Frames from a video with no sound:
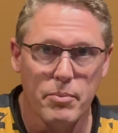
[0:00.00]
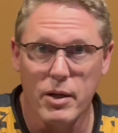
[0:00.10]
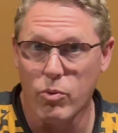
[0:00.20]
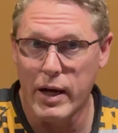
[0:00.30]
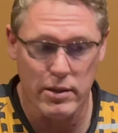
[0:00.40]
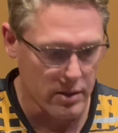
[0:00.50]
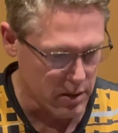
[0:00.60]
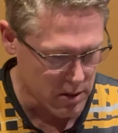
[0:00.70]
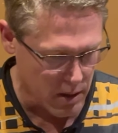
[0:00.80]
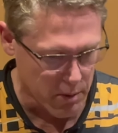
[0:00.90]
Midwest in
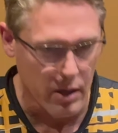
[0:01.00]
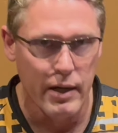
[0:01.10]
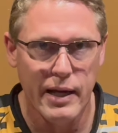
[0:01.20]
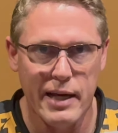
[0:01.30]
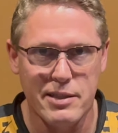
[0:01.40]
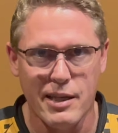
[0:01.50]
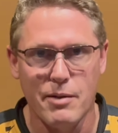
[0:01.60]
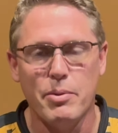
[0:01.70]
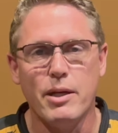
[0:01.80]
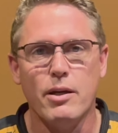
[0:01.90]
the summer has seen
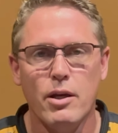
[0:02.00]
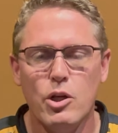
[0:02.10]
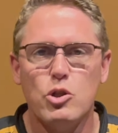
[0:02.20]
them be